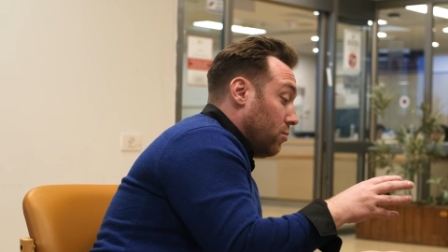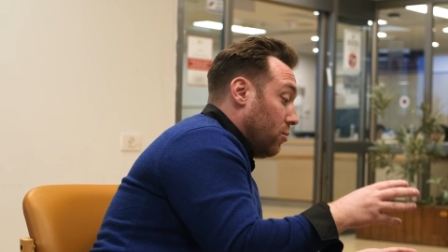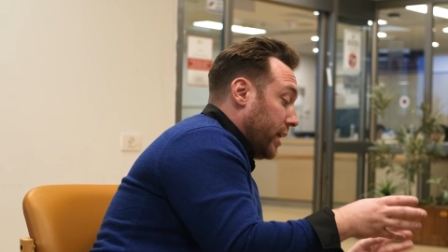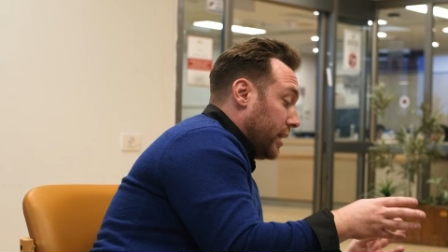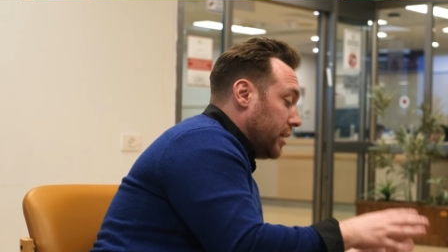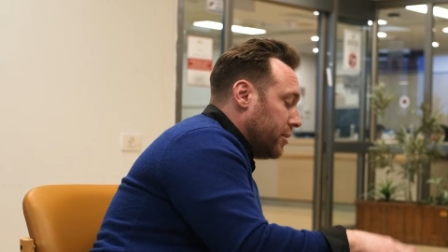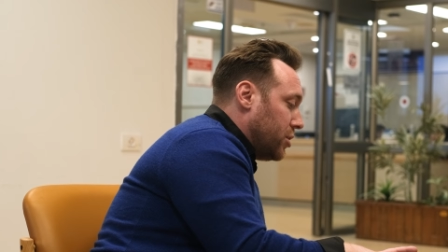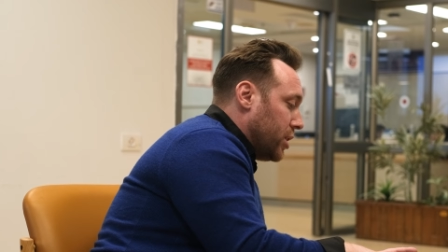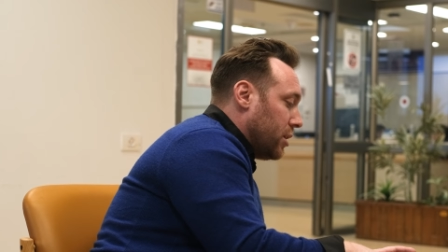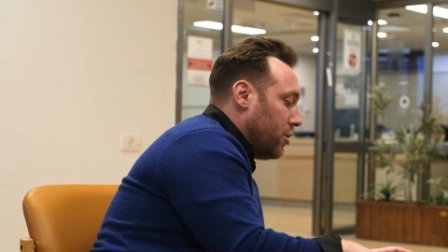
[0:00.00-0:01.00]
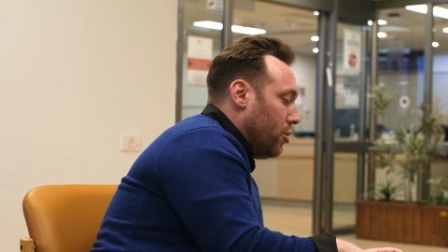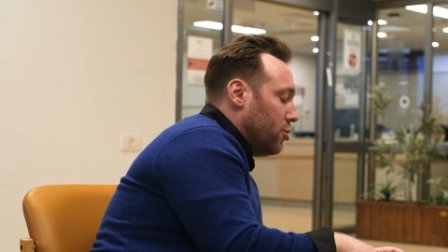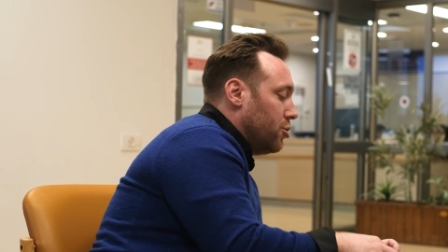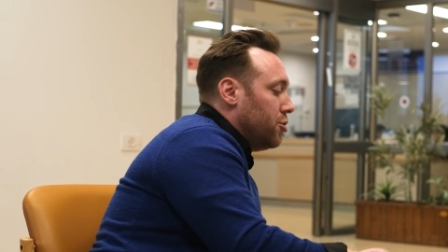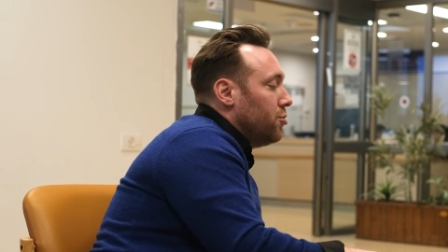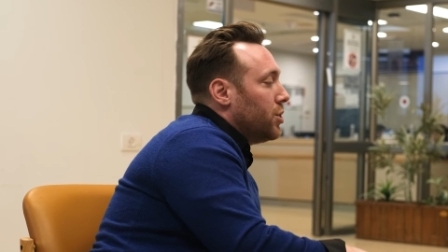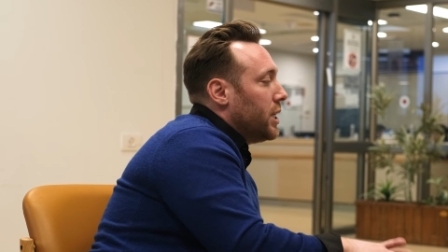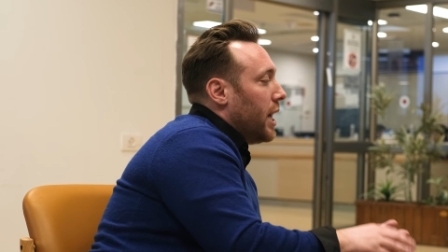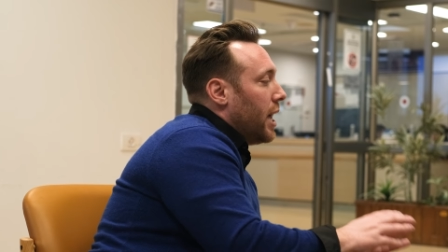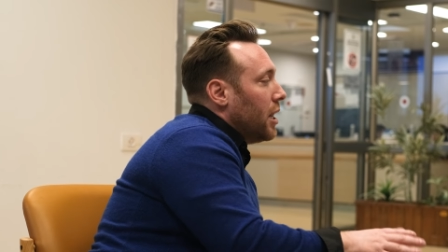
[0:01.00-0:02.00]
and lived it, do you
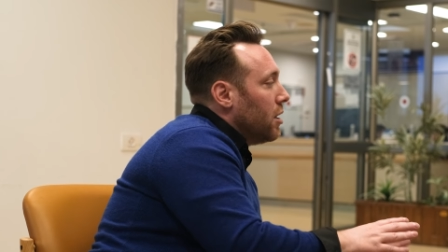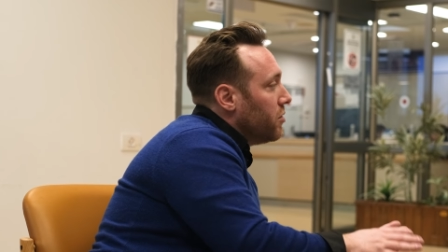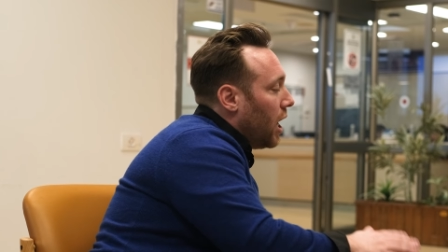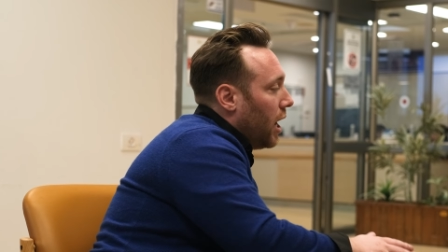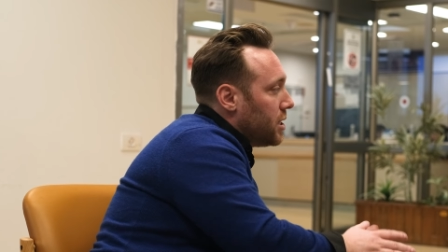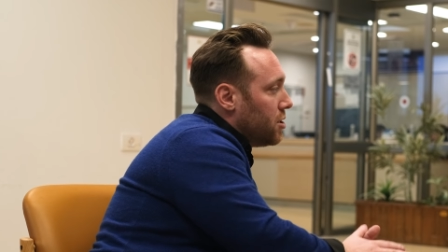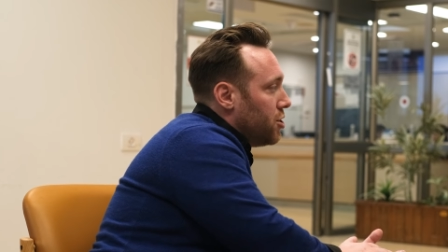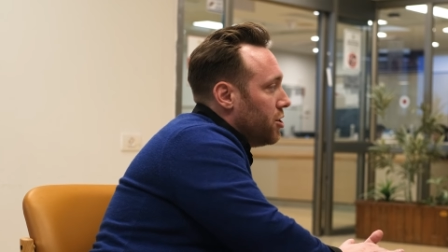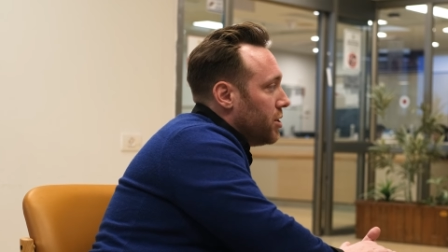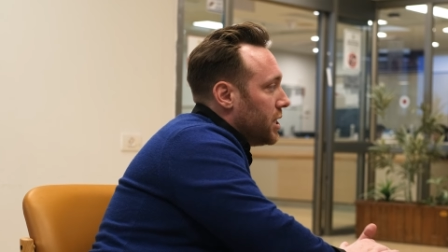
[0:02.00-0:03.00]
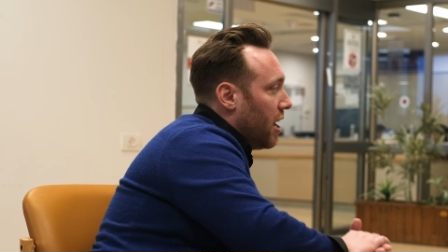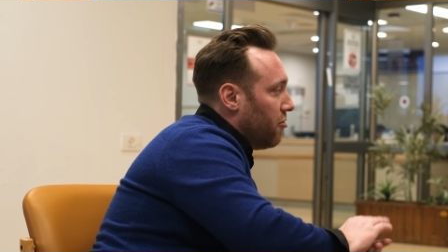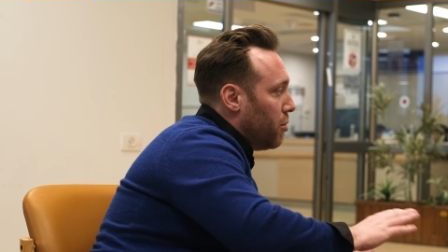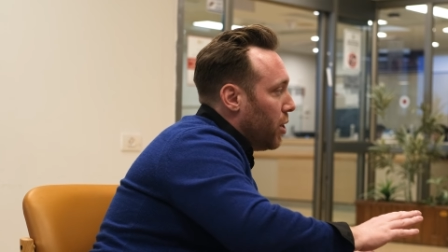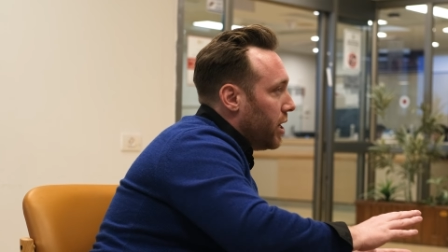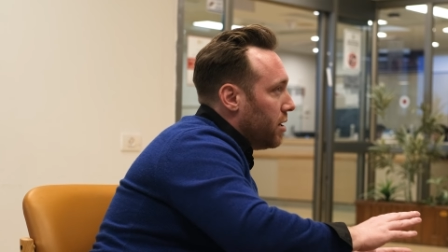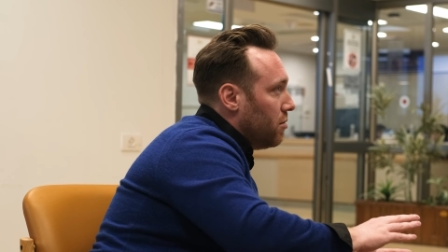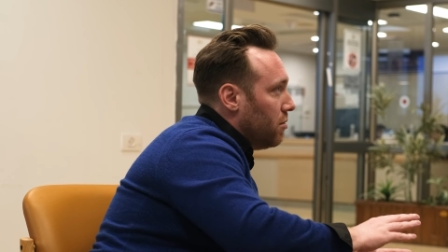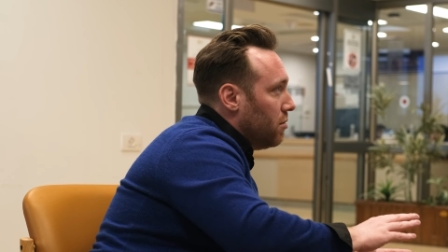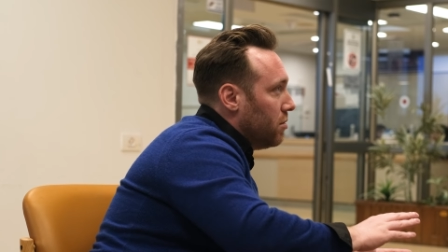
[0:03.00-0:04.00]
think any of the hostage deals have
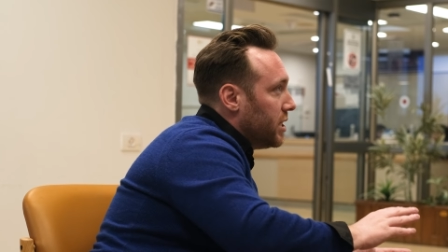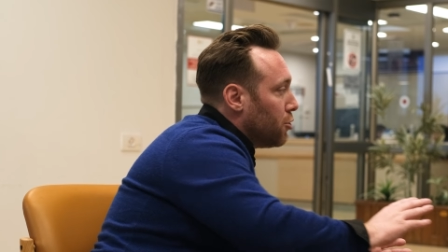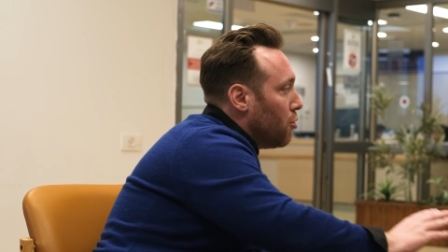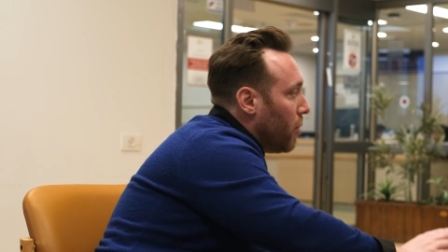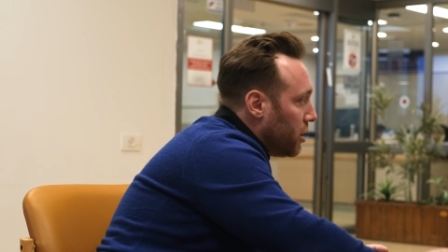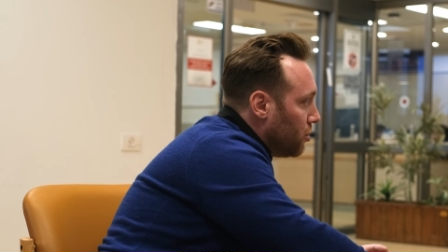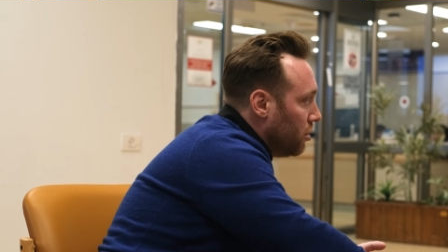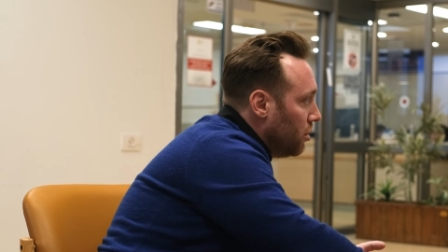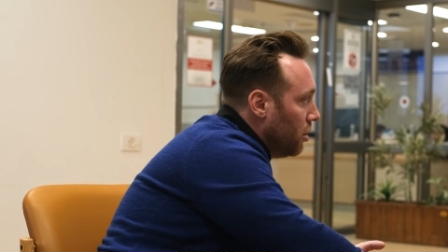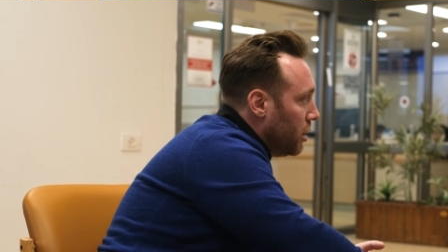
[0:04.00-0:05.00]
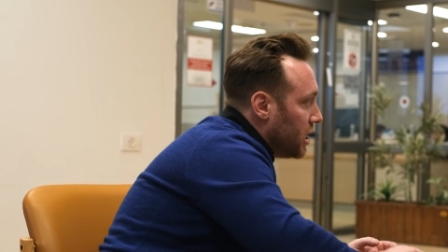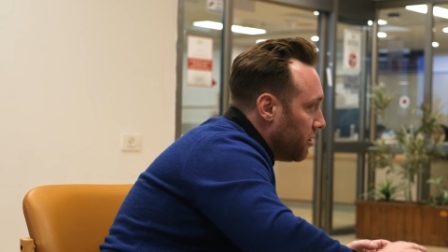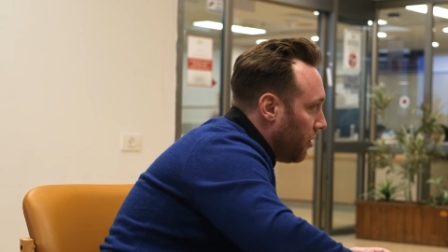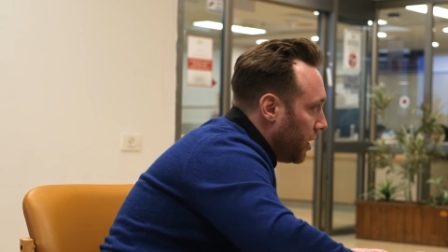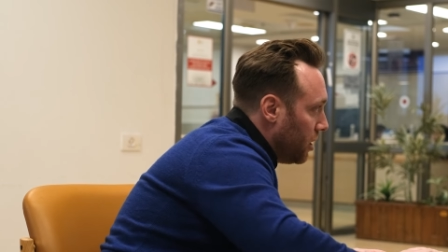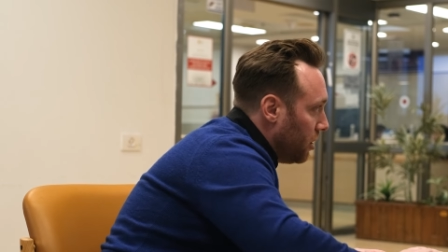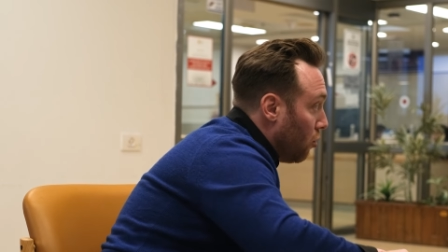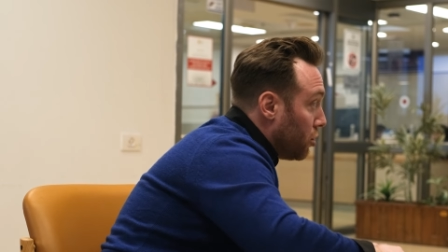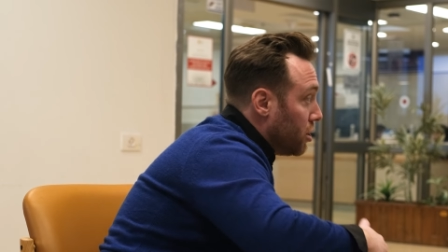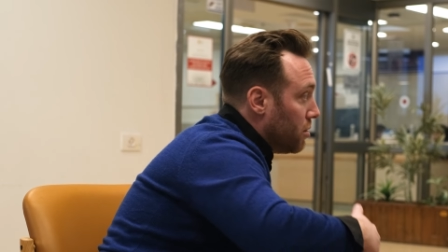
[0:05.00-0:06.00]
been detrimental to the fighting
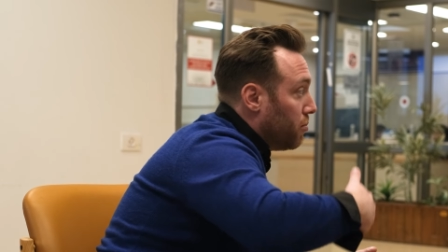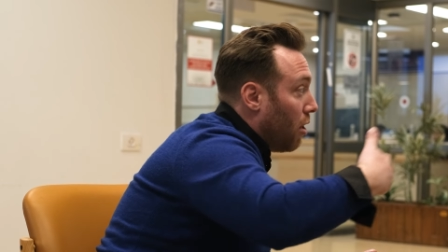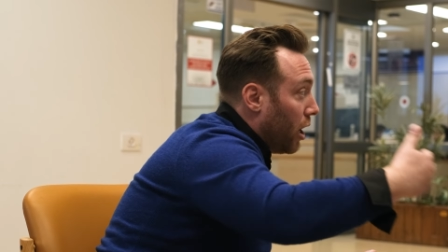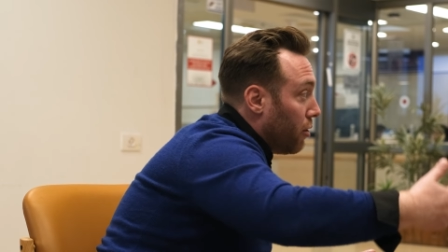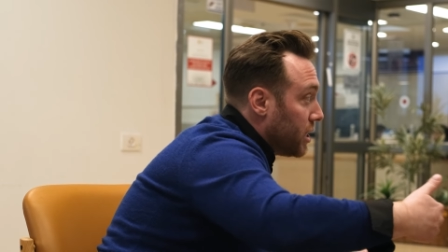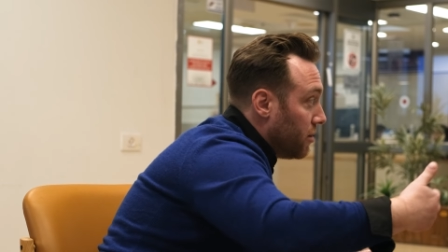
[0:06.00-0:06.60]
or to the progress